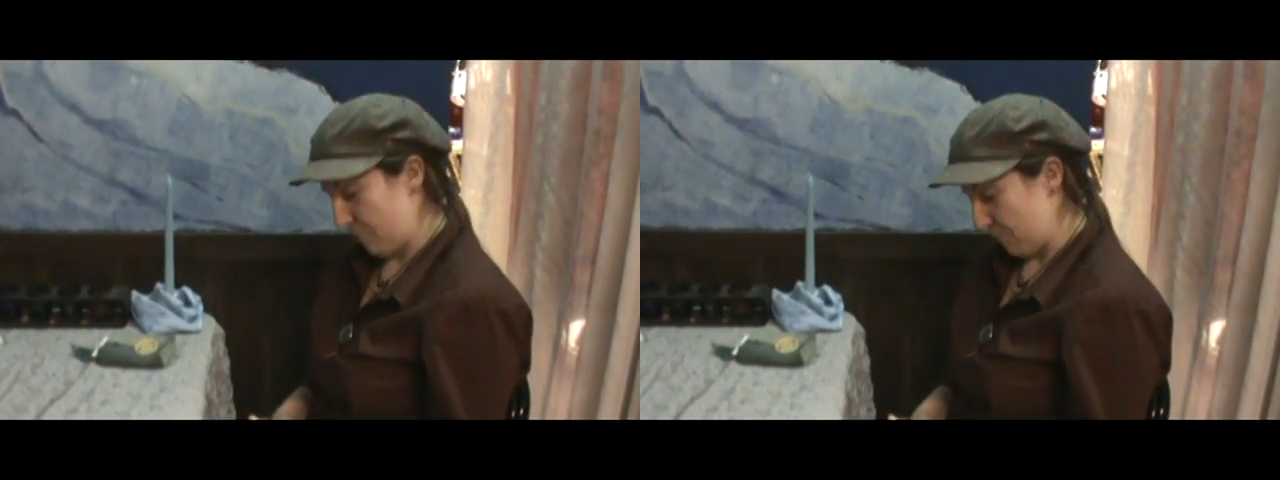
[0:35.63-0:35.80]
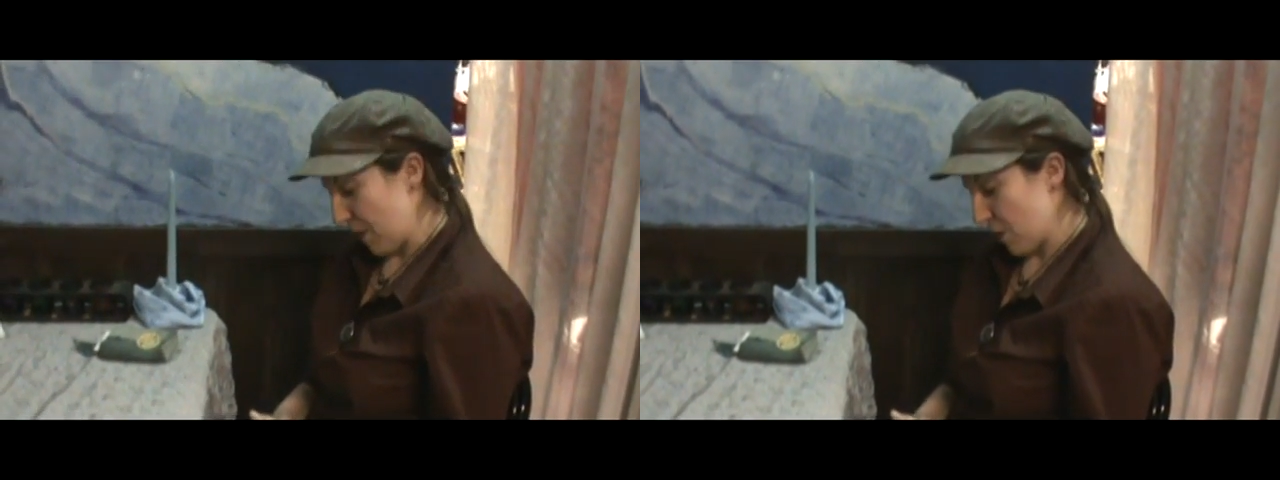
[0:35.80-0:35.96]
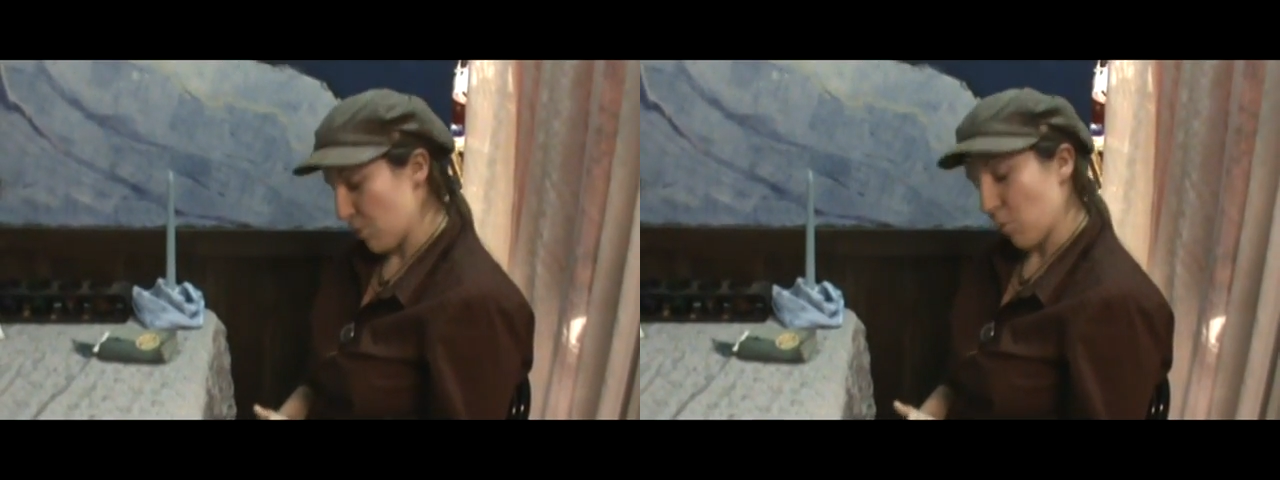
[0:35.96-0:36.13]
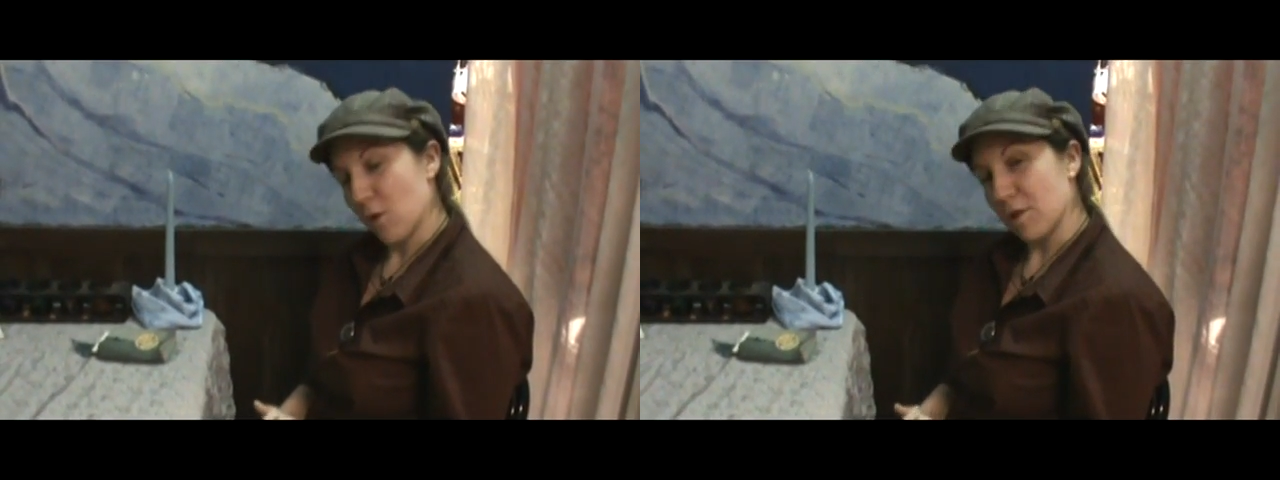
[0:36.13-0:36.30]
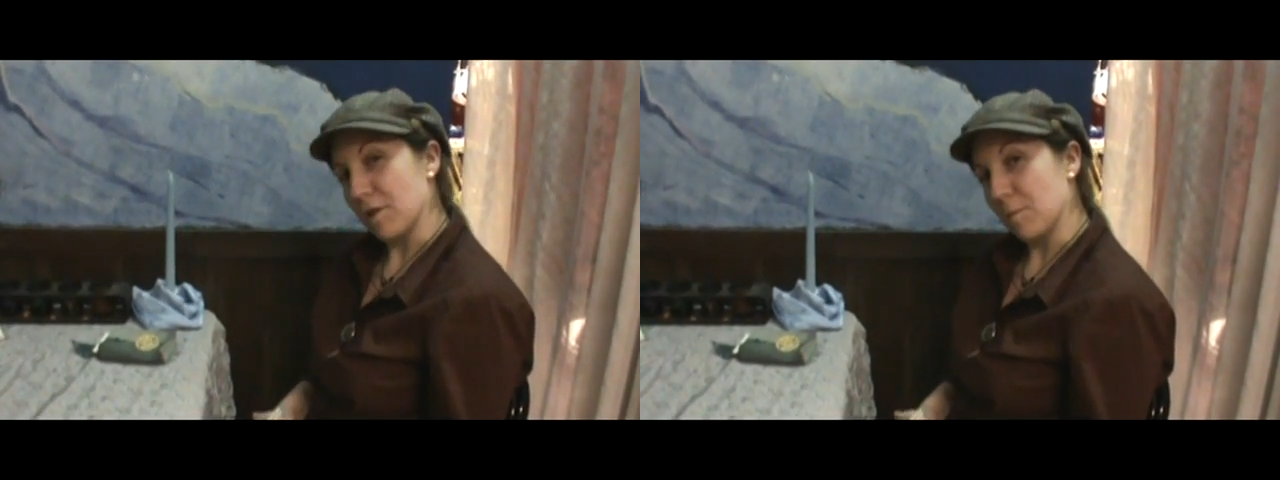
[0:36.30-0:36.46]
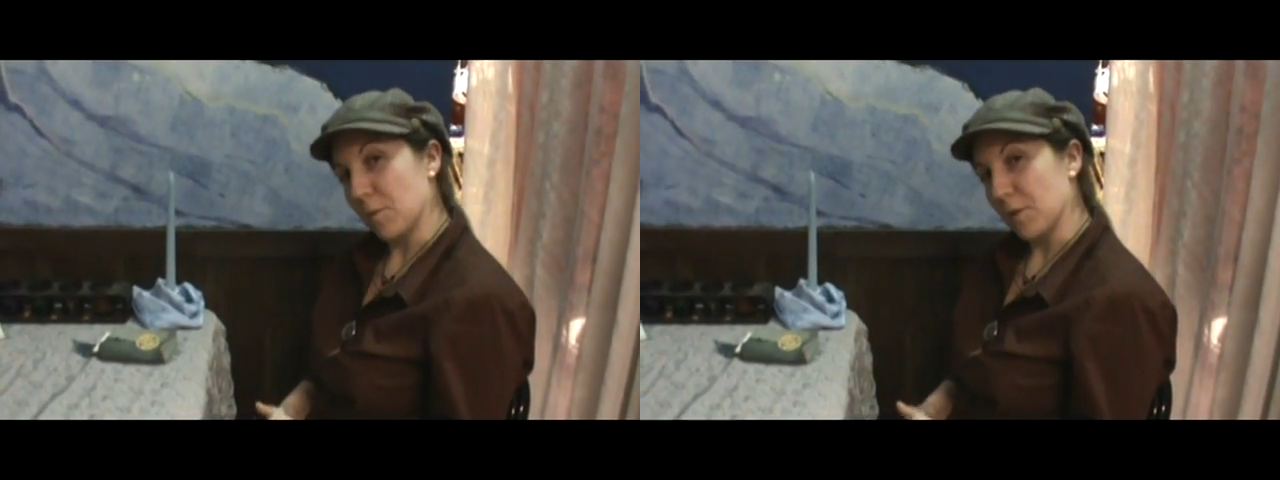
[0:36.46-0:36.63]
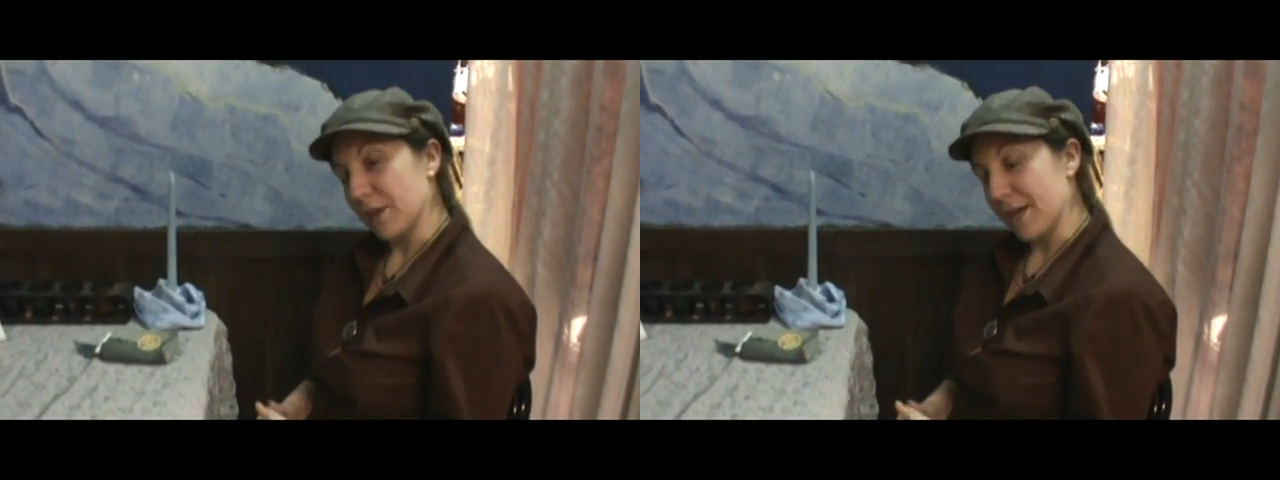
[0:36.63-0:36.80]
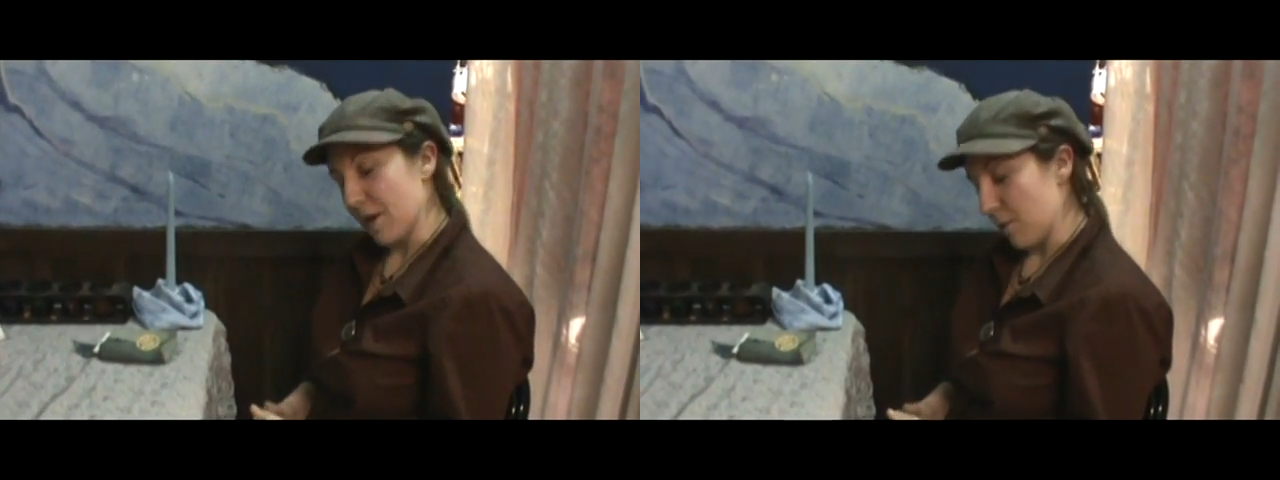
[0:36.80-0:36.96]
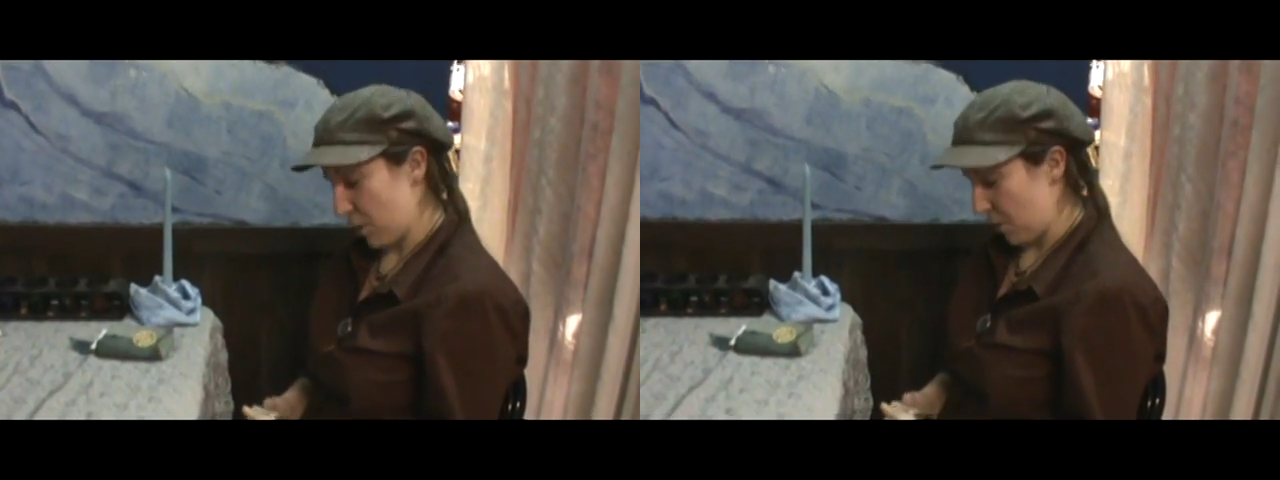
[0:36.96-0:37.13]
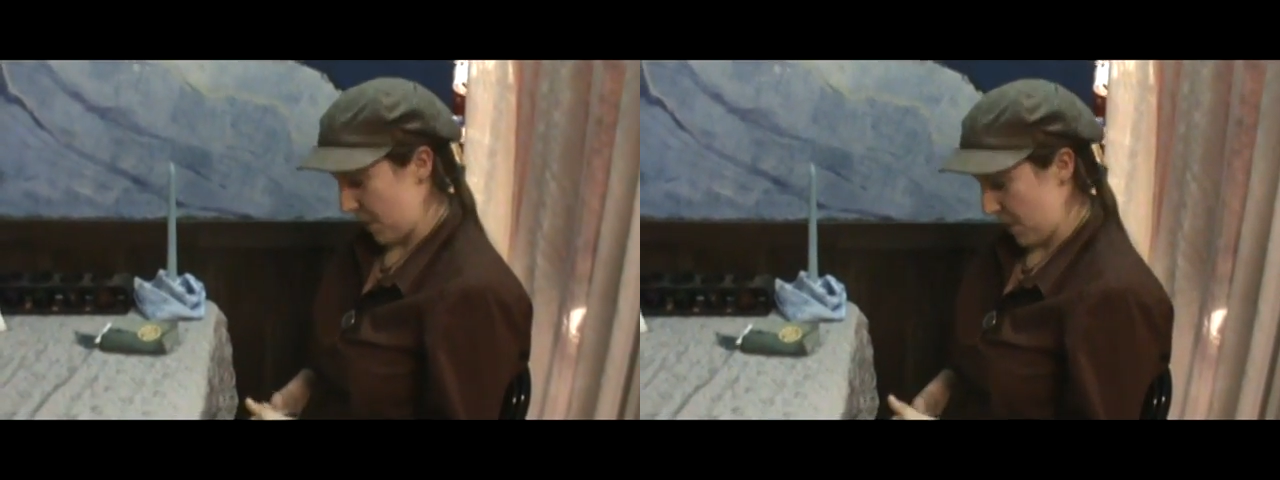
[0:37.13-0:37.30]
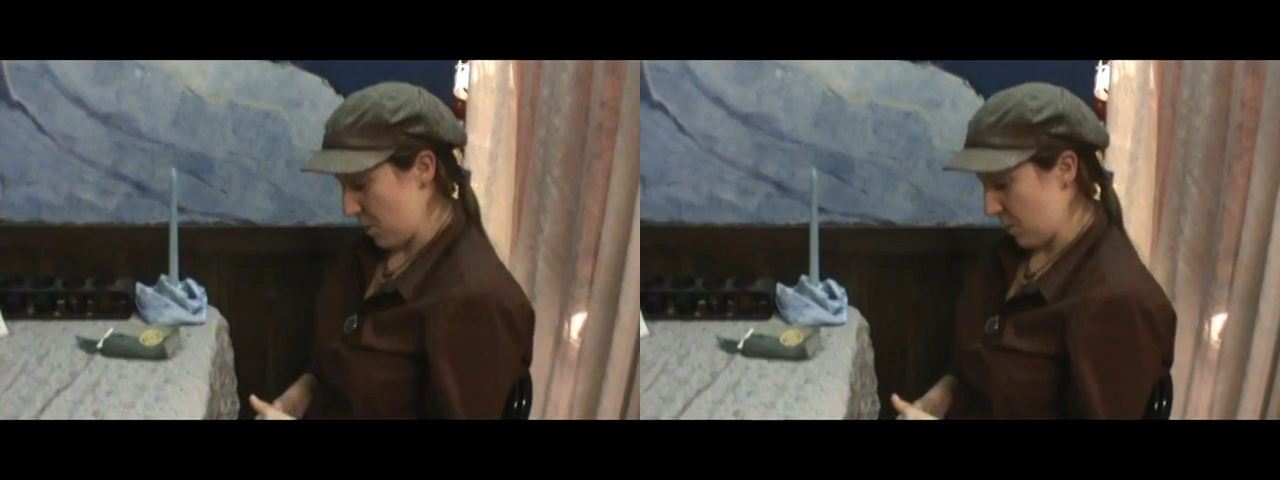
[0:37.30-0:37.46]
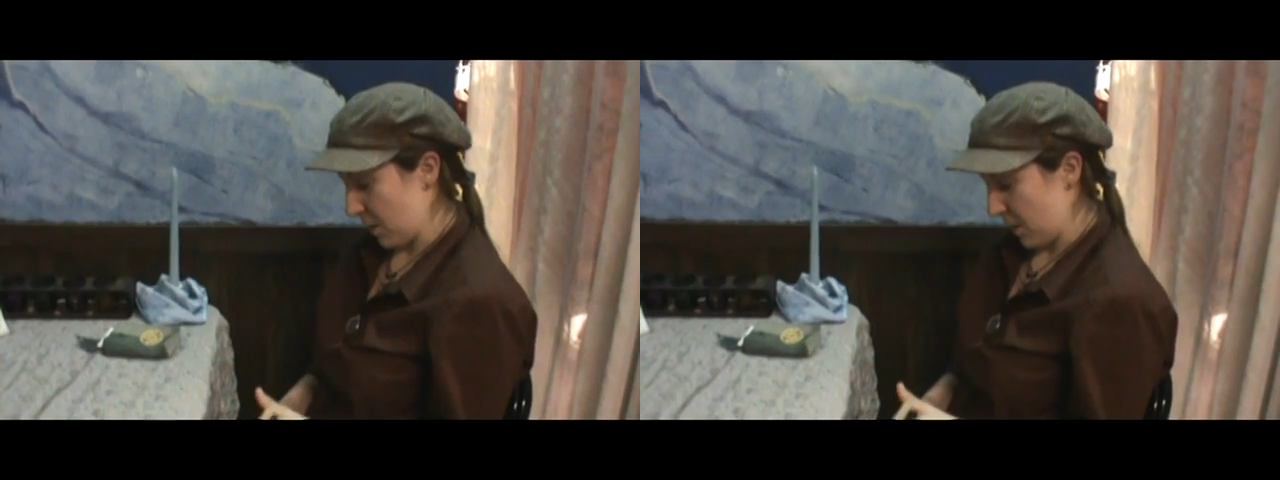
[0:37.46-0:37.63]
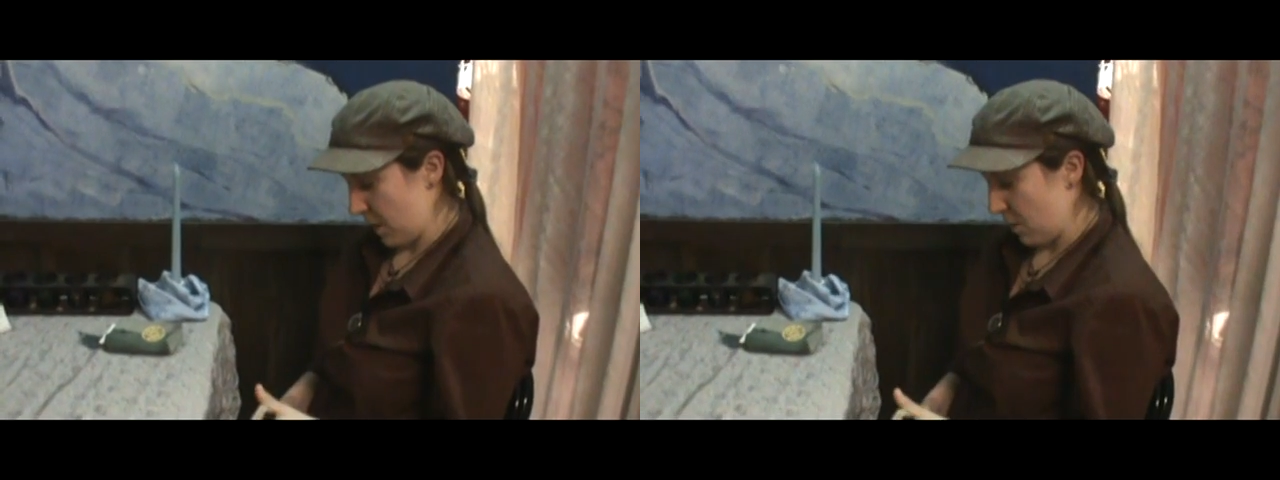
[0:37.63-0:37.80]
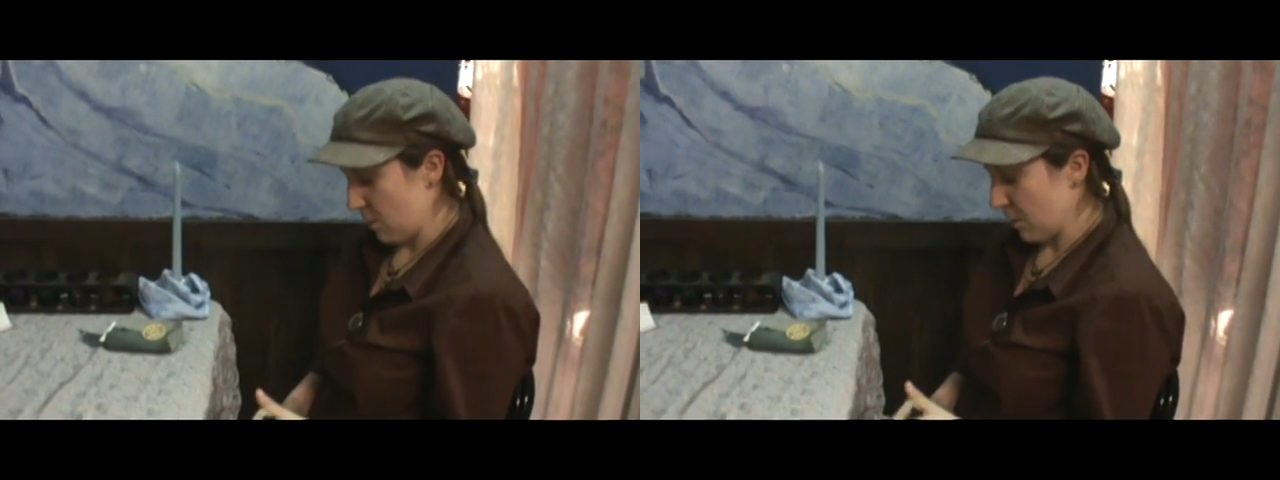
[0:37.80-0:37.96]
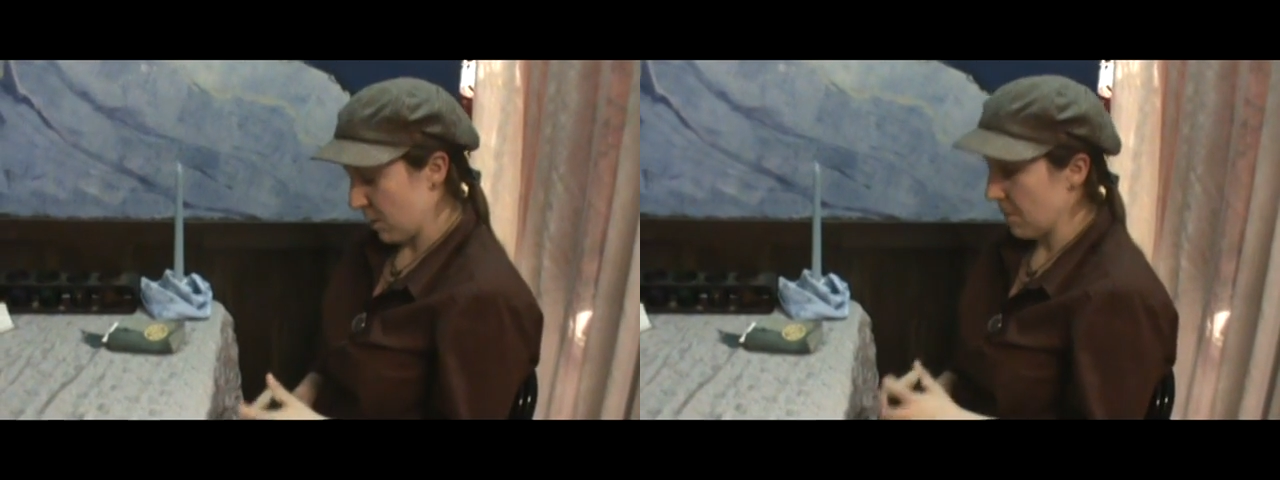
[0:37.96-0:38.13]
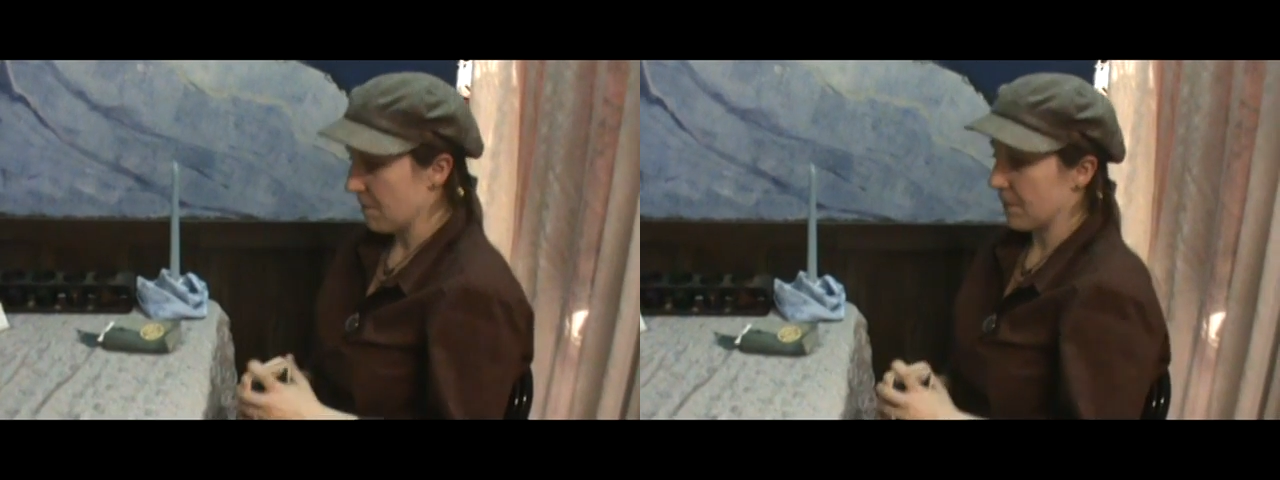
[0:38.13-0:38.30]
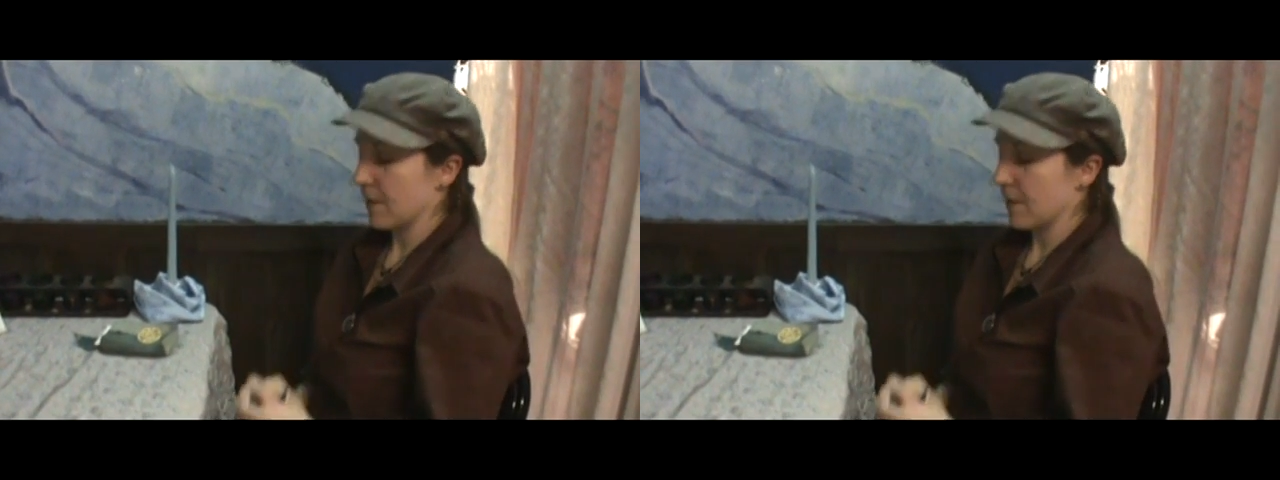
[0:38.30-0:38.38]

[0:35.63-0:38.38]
much more simple layouts that you can use.